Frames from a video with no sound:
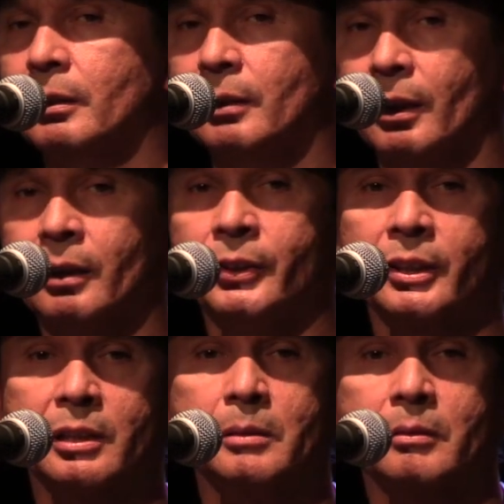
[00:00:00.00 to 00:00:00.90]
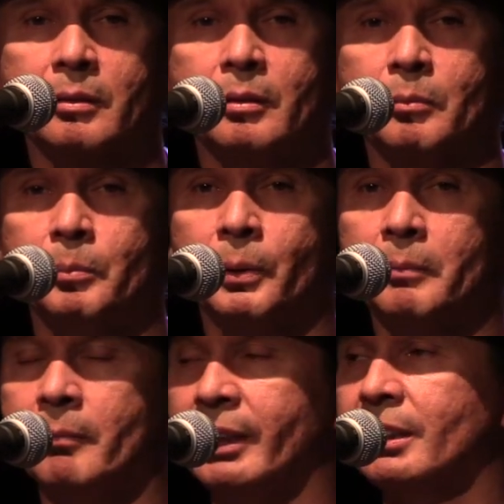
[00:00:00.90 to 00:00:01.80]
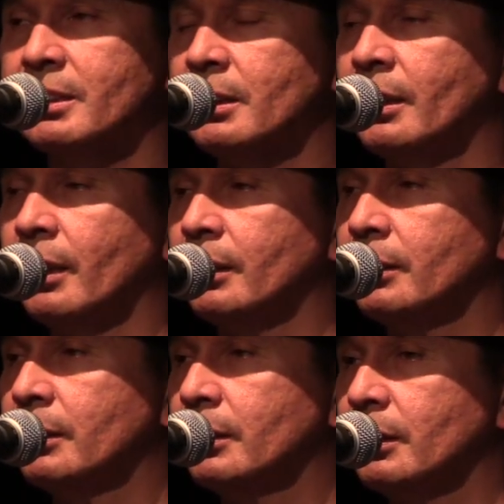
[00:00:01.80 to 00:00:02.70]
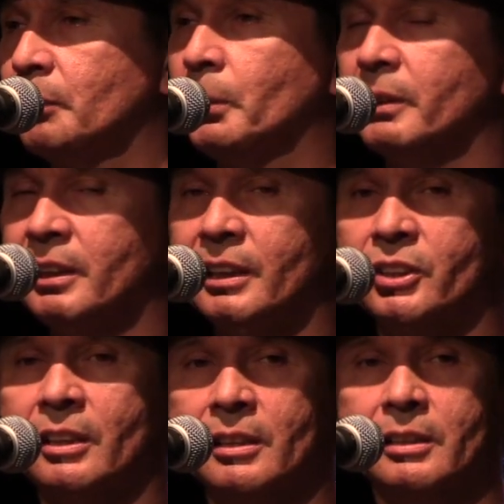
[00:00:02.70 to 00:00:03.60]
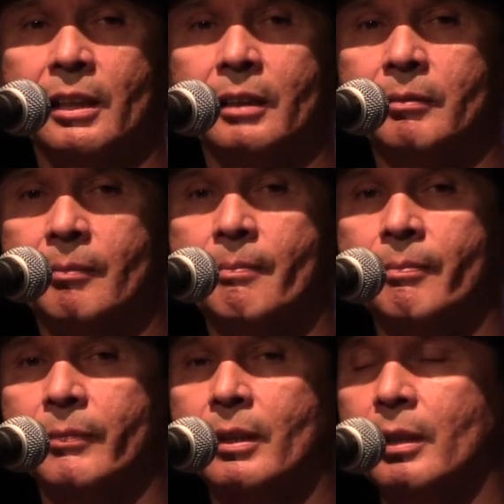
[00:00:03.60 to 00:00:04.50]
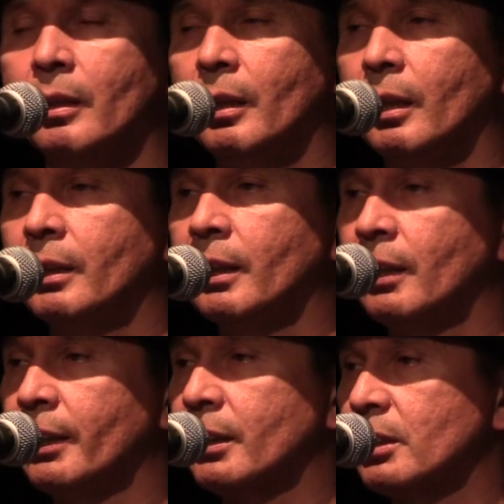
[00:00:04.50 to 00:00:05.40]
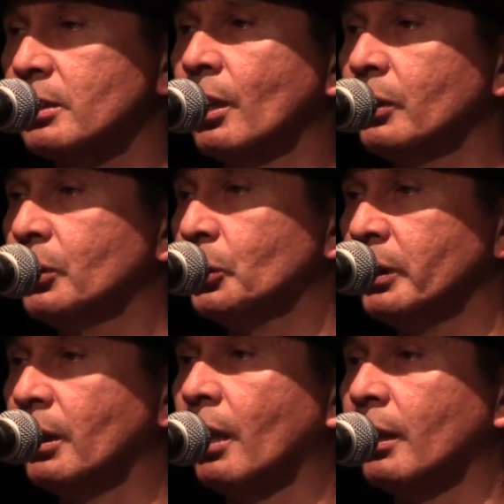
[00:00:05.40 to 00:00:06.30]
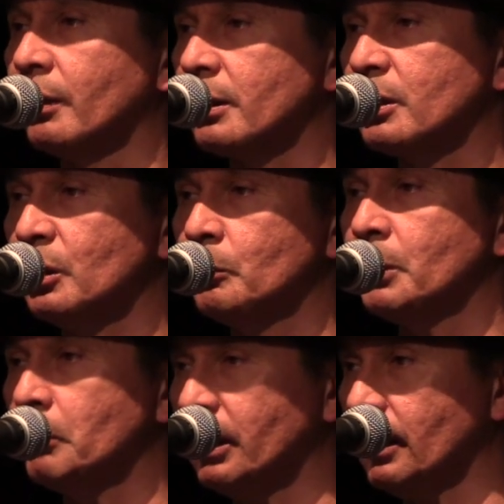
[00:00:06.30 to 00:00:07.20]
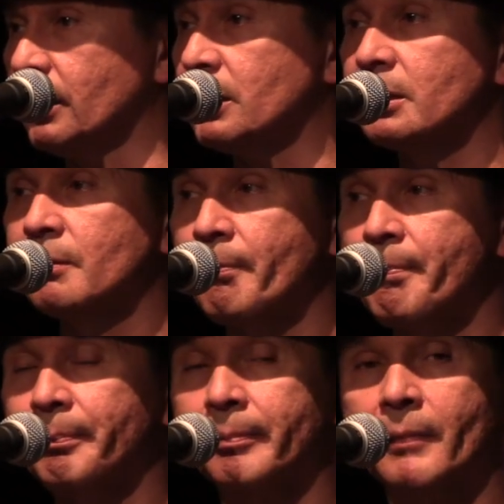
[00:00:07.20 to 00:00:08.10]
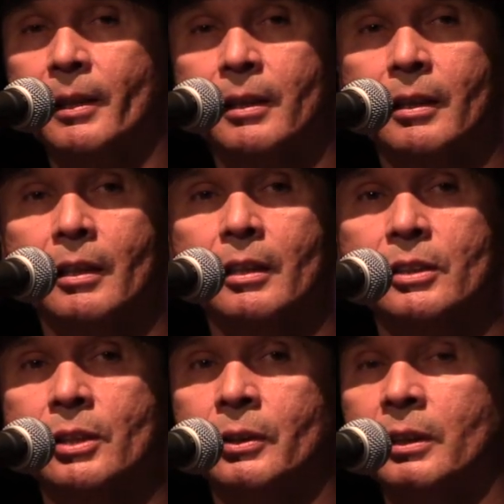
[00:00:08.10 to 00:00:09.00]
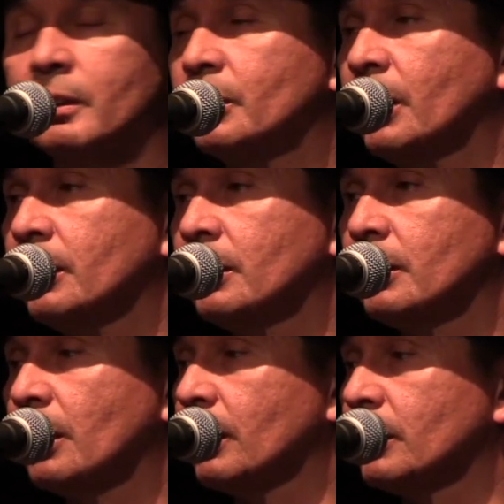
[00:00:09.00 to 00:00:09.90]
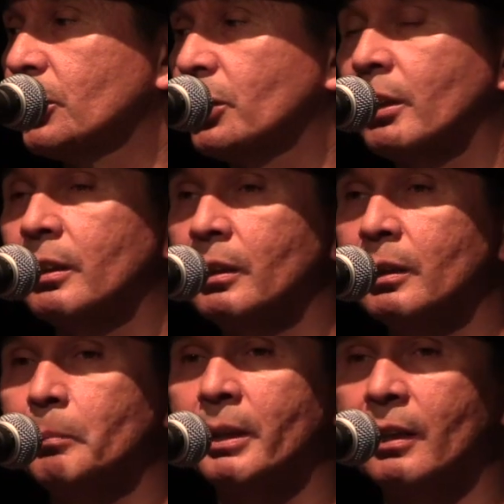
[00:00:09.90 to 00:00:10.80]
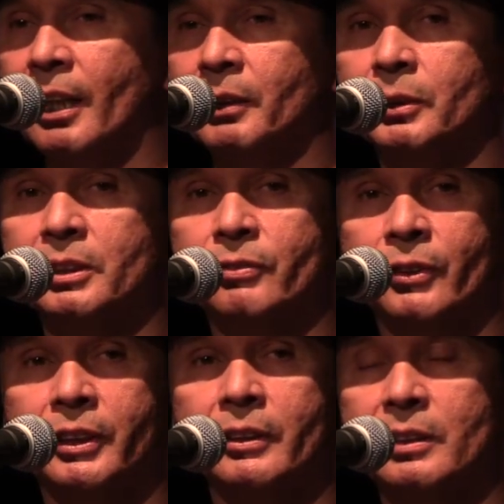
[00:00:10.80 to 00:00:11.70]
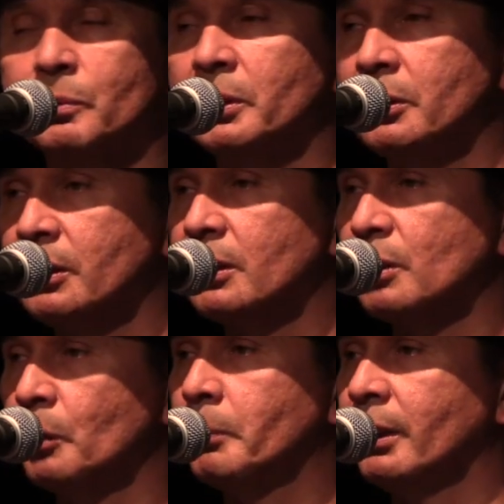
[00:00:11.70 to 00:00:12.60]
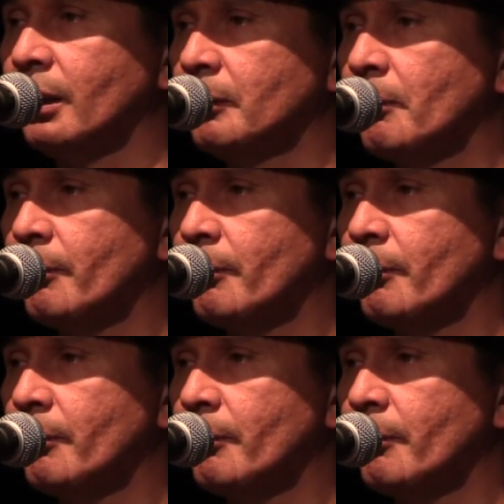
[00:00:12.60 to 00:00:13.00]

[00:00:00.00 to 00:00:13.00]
The elders put medicine there, they put teachings there, and they let us know who we are as human beings. So I'll go ahead and share a little bit of language for you as we do this opening.